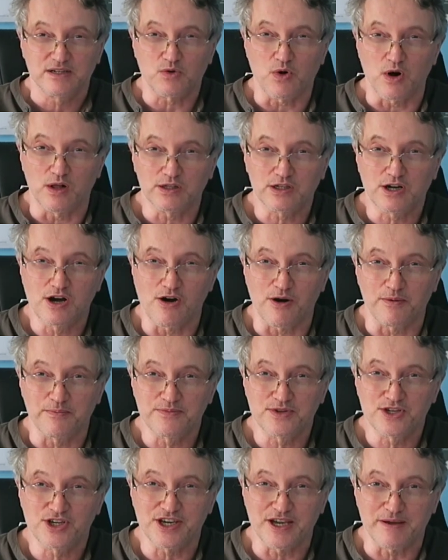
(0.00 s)

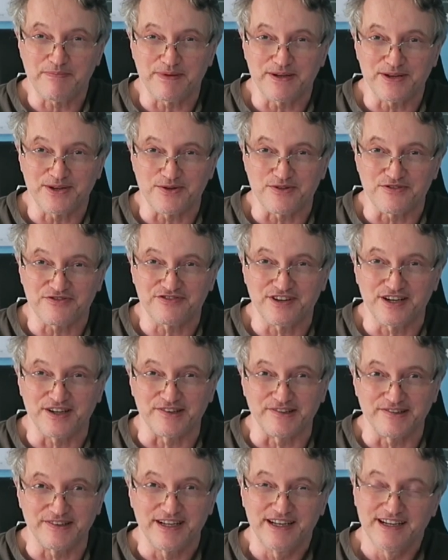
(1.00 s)
Qualcomm chip in your
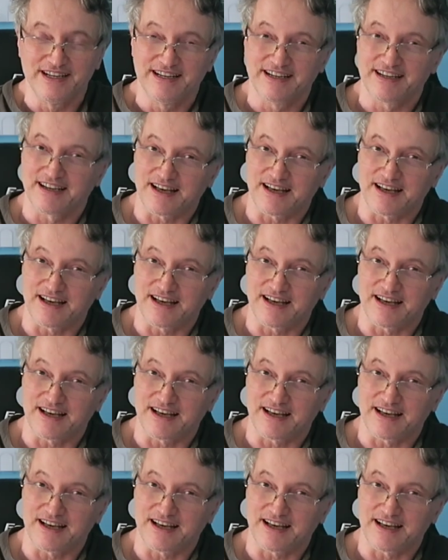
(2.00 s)
phone.